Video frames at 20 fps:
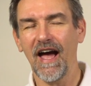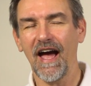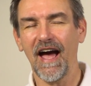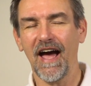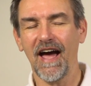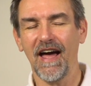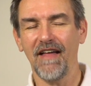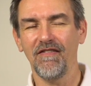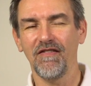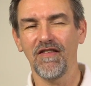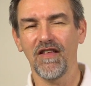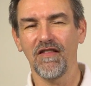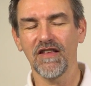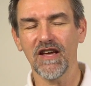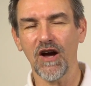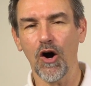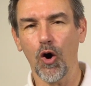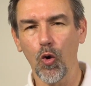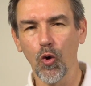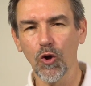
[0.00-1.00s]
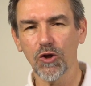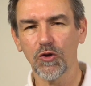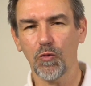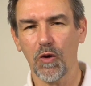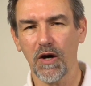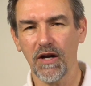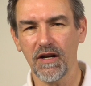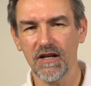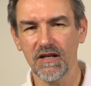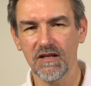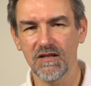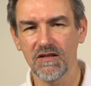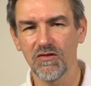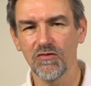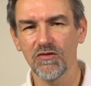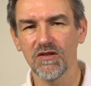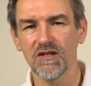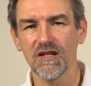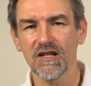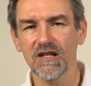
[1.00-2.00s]
and the old one is
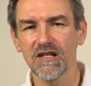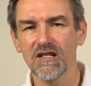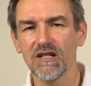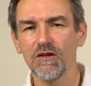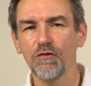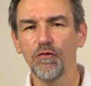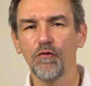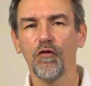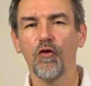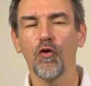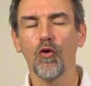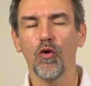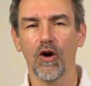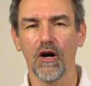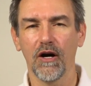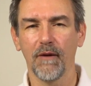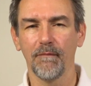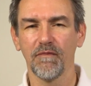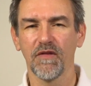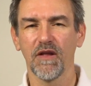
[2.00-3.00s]
264.